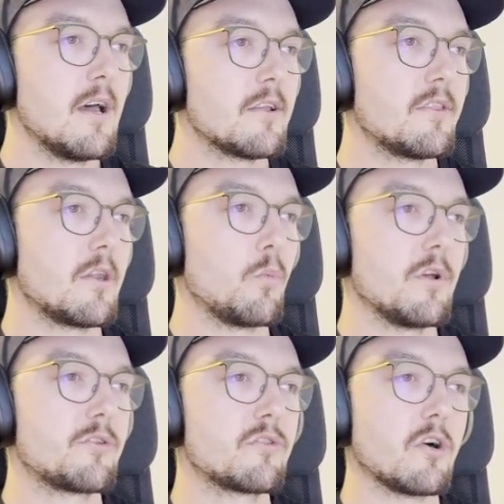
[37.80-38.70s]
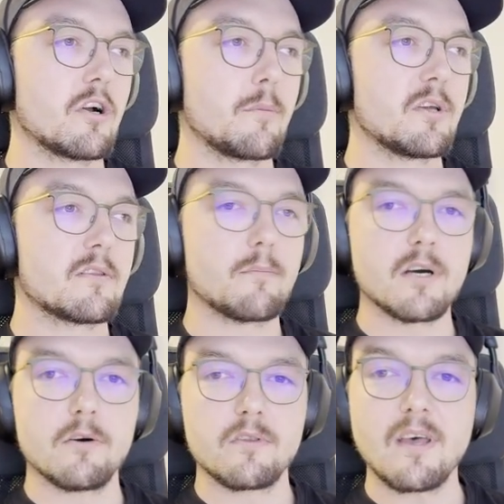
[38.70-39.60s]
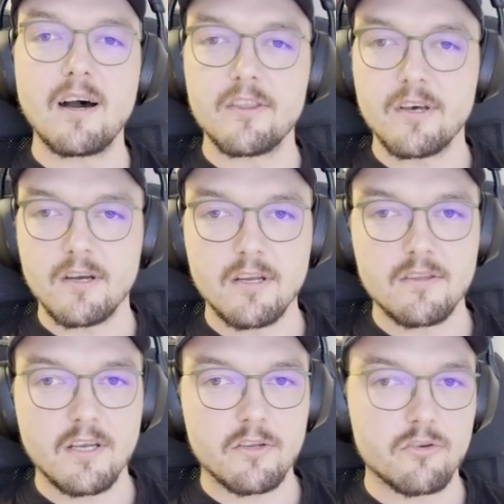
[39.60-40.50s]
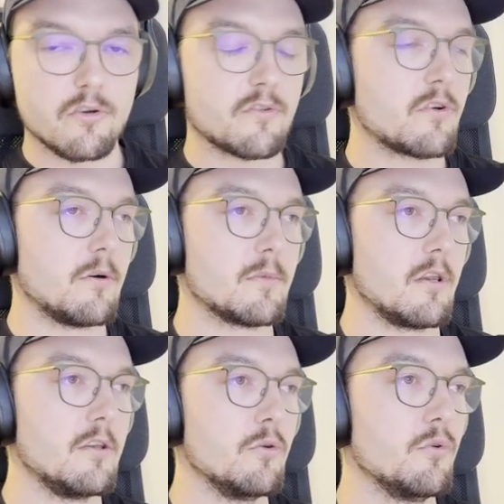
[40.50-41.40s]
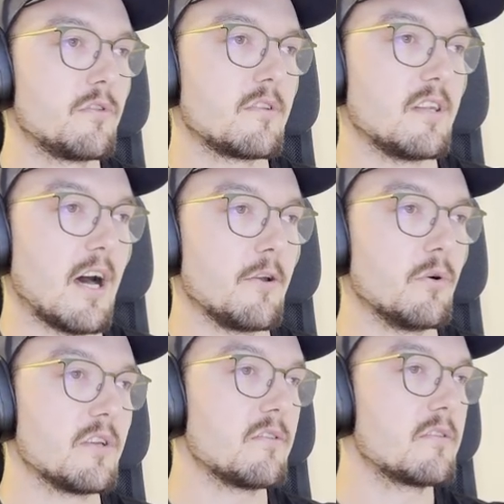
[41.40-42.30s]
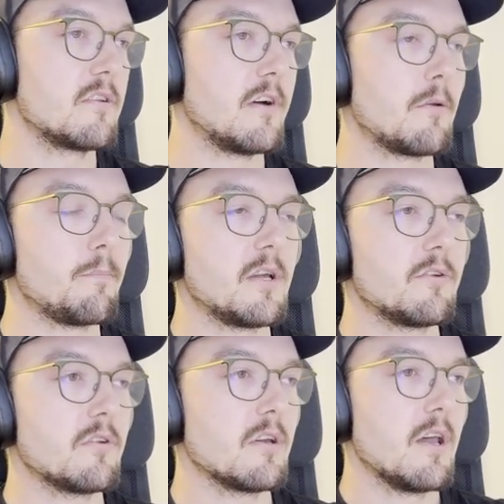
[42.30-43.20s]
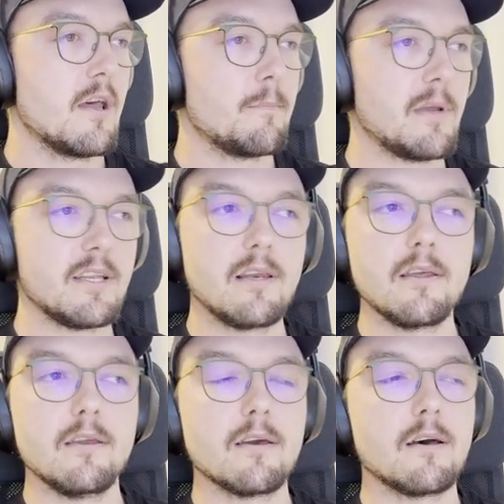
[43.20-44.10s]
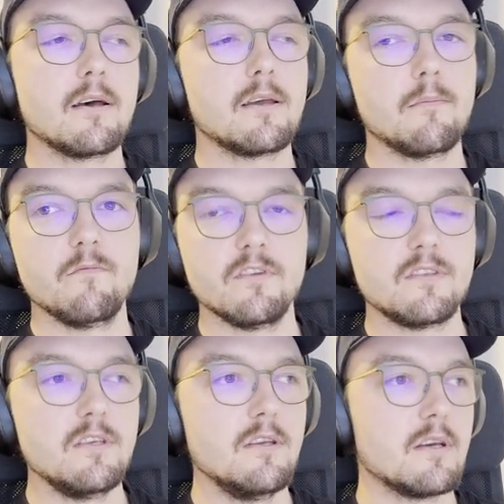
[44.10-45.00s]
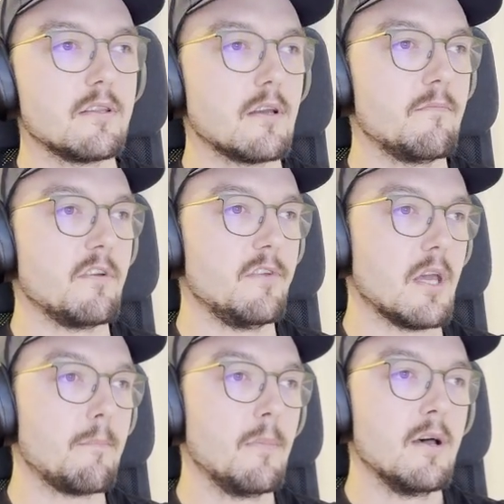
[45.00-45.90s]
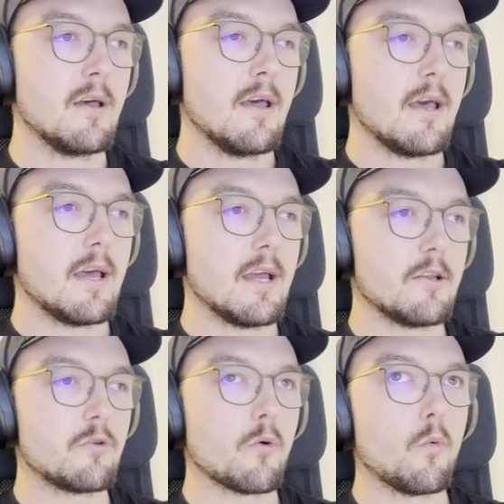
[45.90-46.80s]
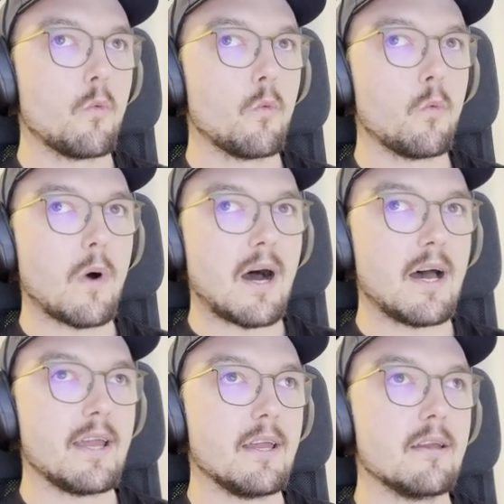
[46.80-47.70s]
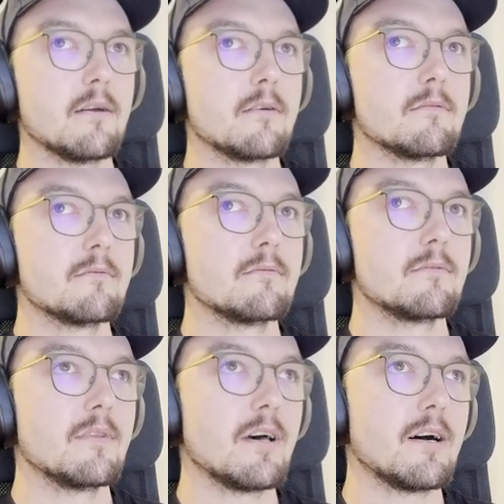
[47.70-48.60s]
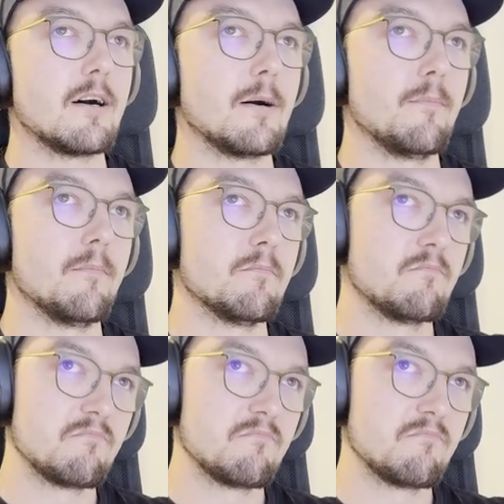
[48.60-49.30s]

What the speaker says: Then I want to talk a bit about other architectures commonly used in iOS development, mainly MVC and MVVM, and why the